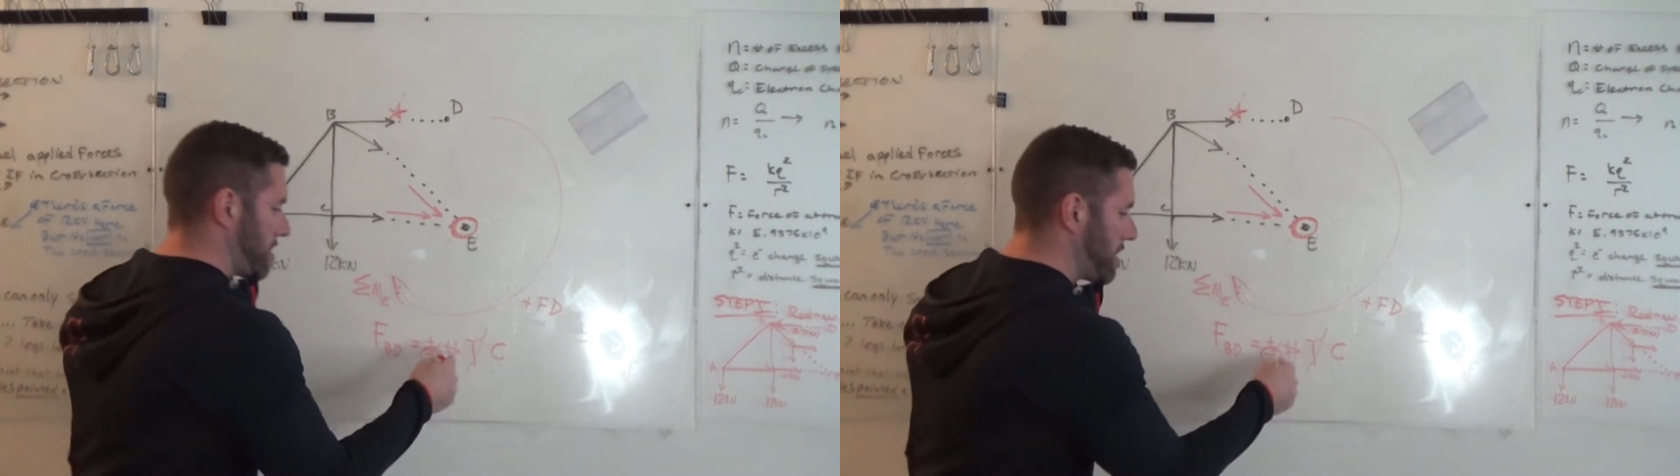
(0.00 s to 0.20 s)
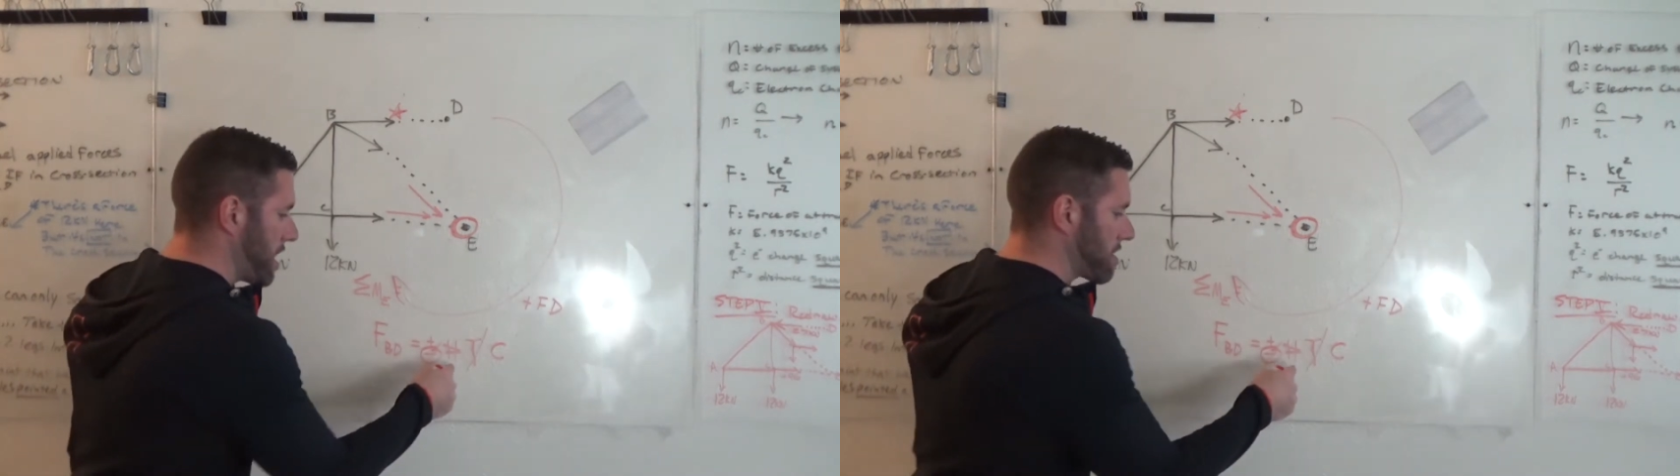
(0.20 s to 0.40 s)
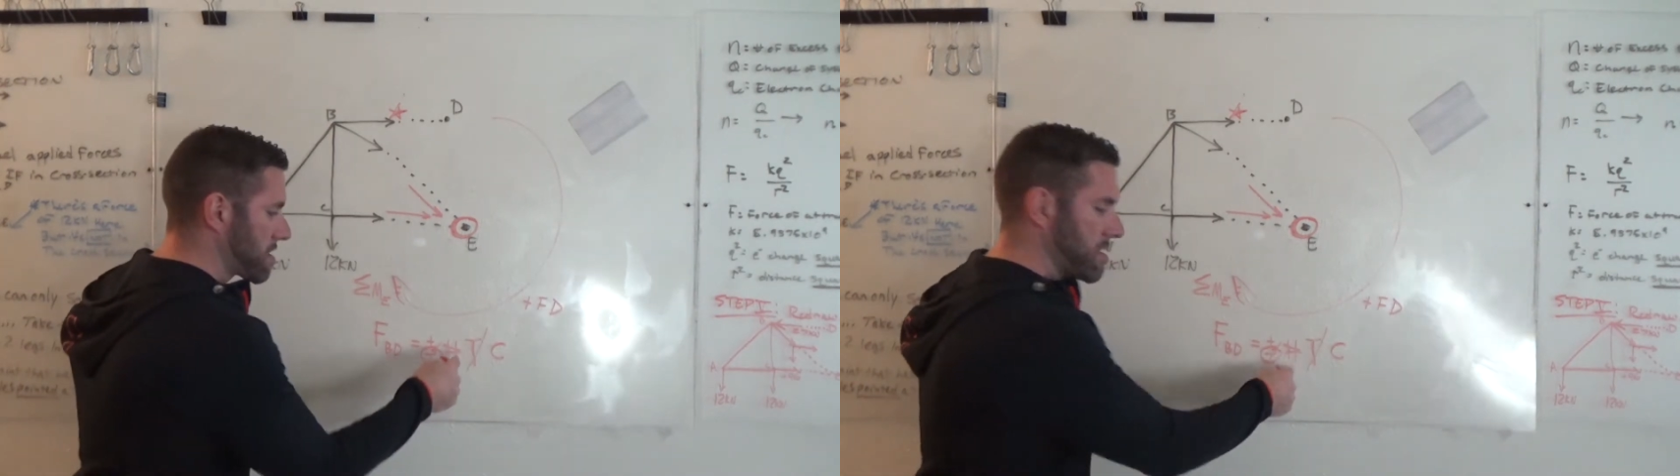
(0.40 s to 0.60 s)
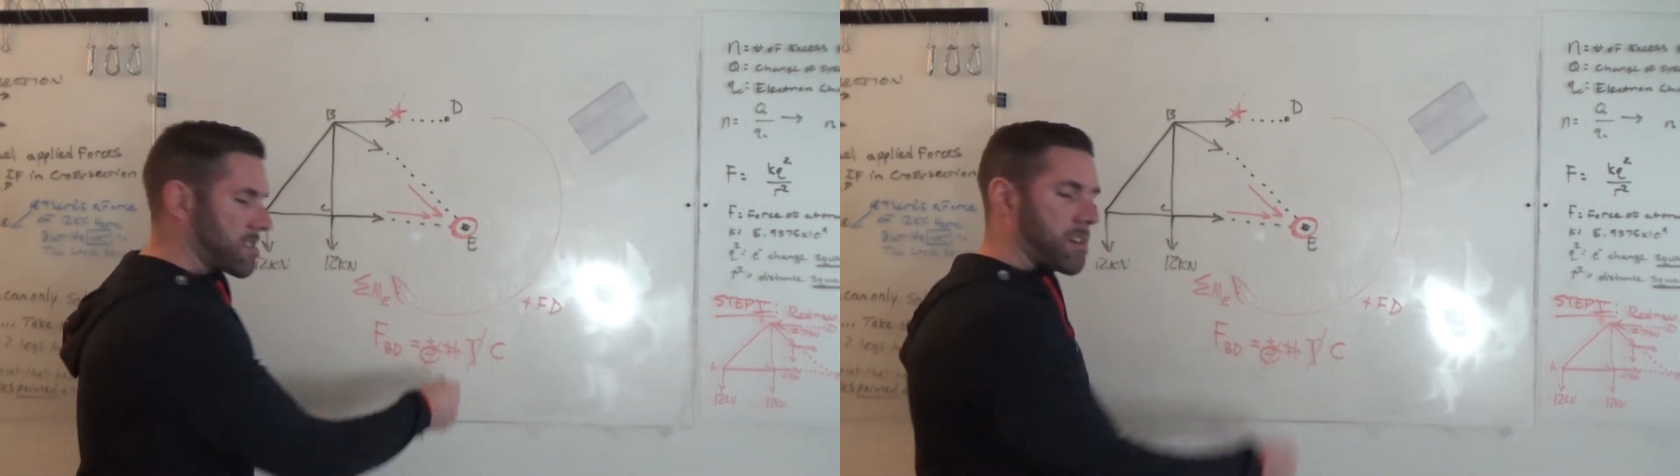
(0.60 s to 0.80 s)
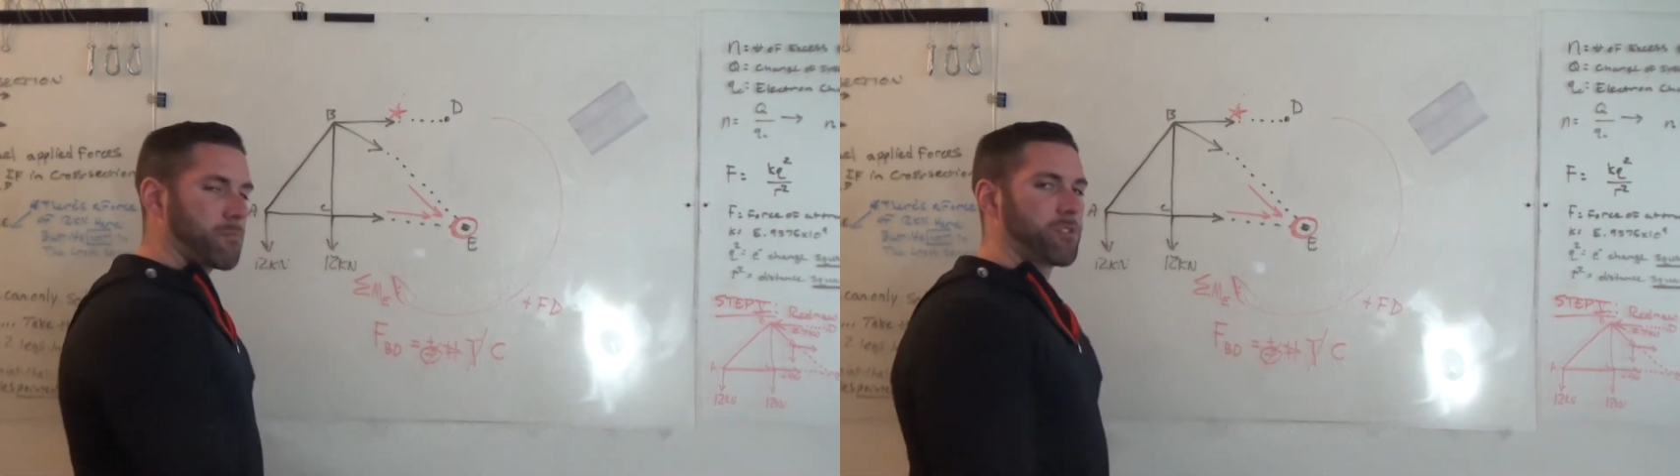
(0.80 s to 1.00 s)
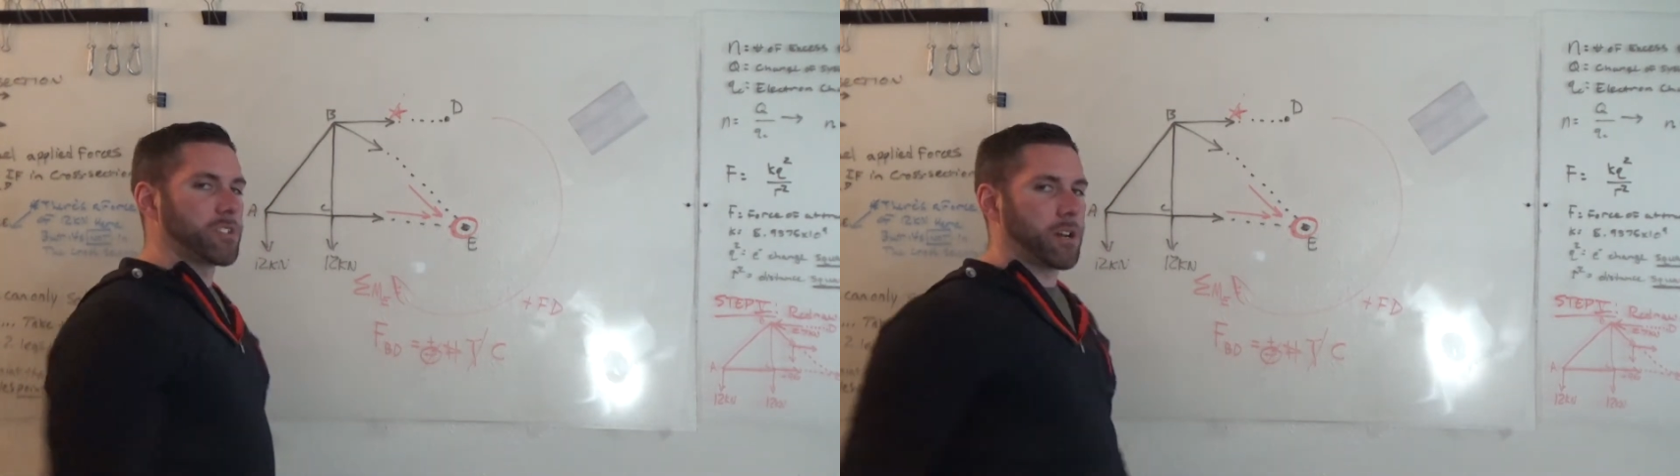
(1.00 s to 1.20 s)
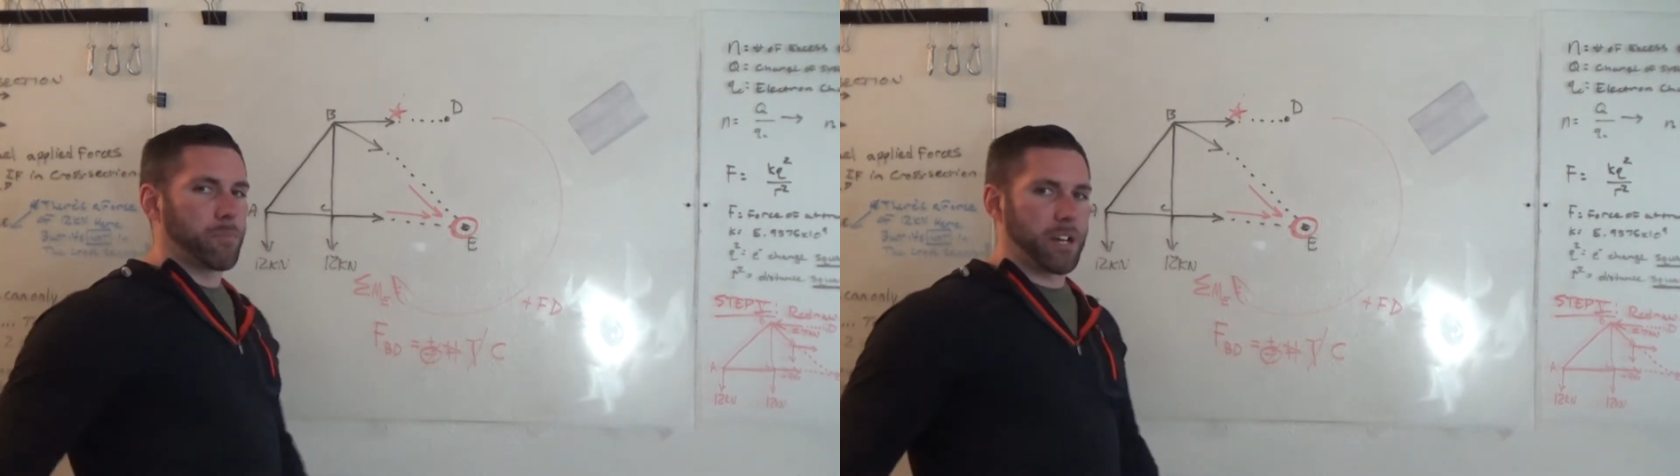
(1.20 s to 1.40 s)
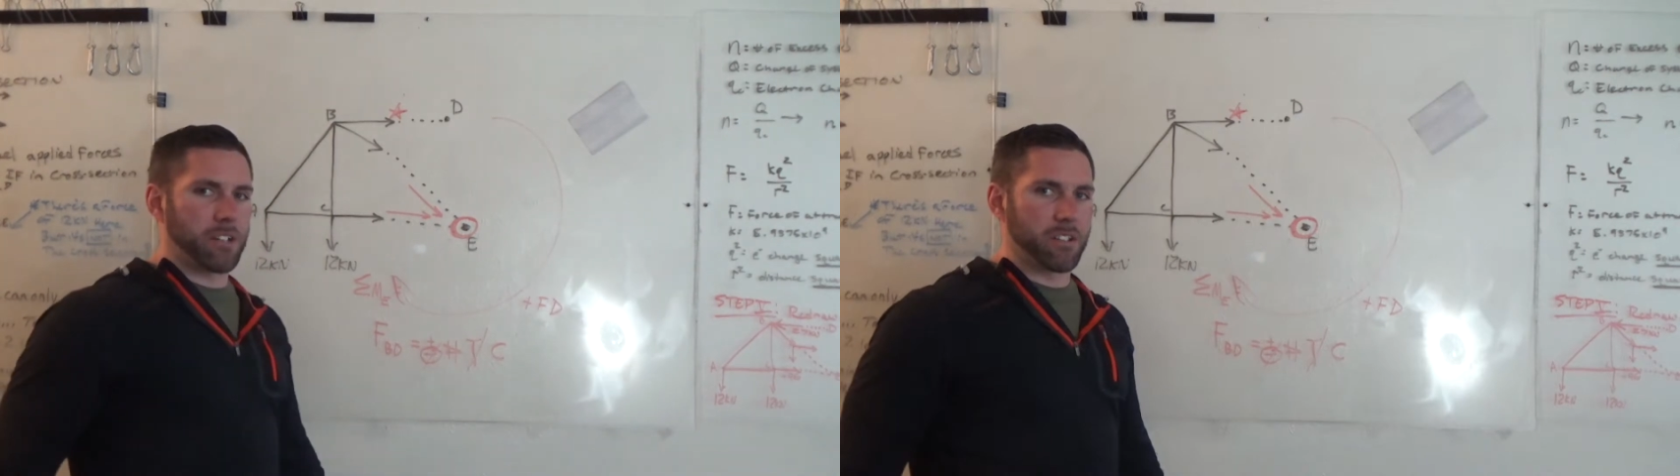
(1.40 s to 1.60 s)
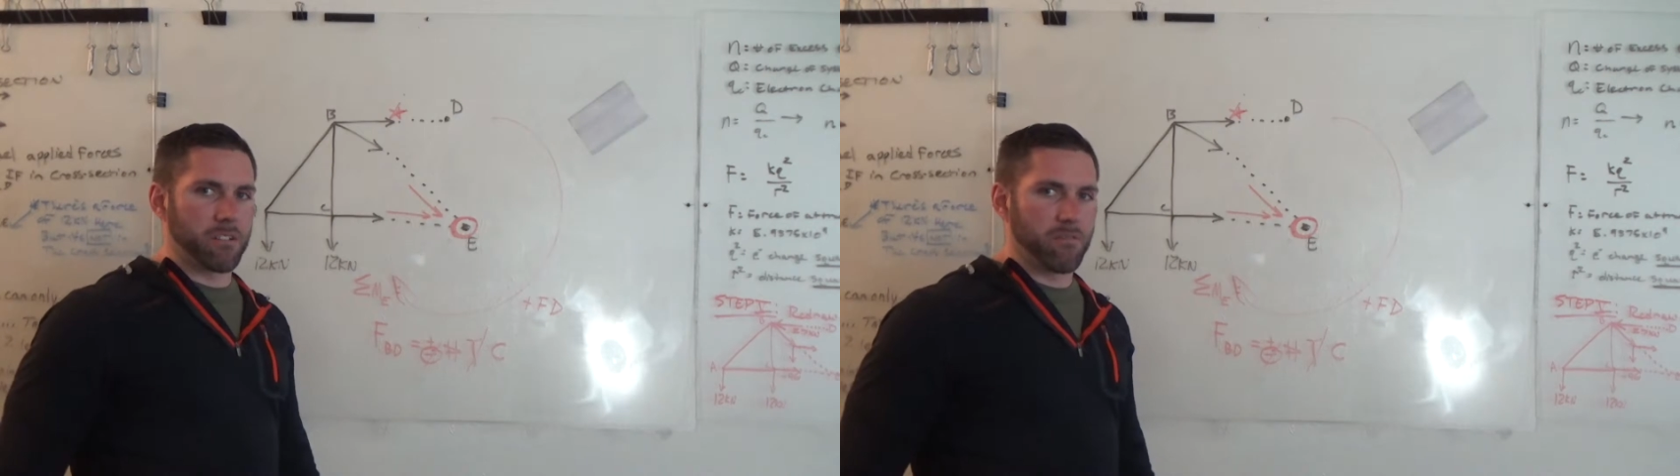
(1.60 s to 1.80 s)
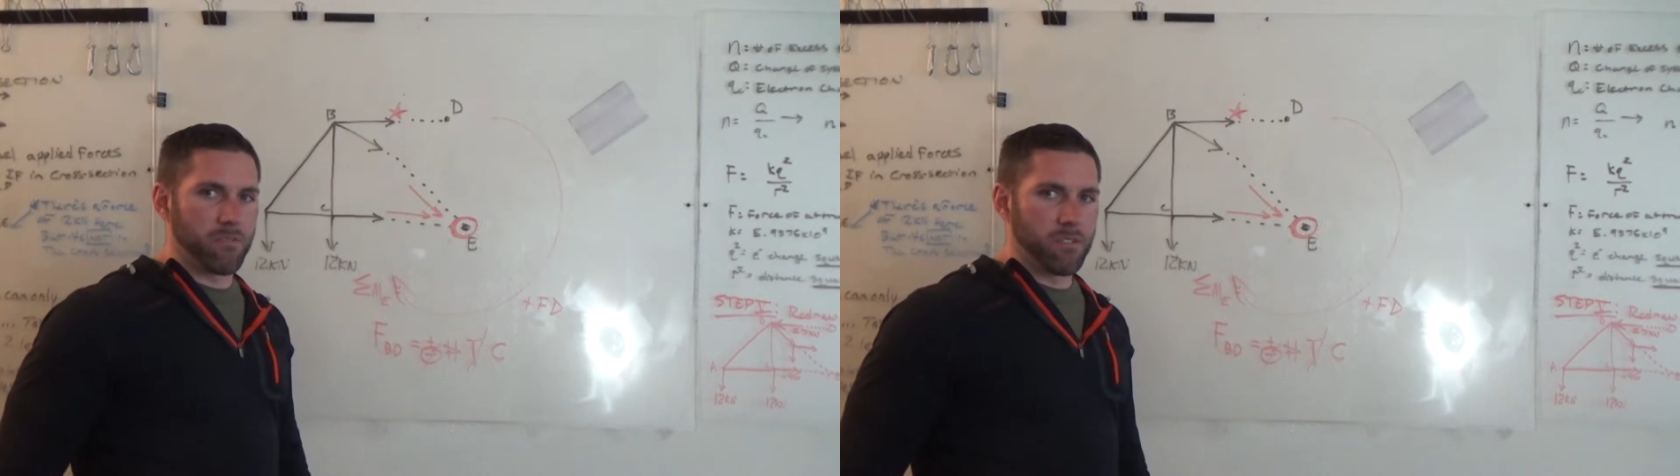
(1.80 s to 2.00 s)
Yes, this number is now positive.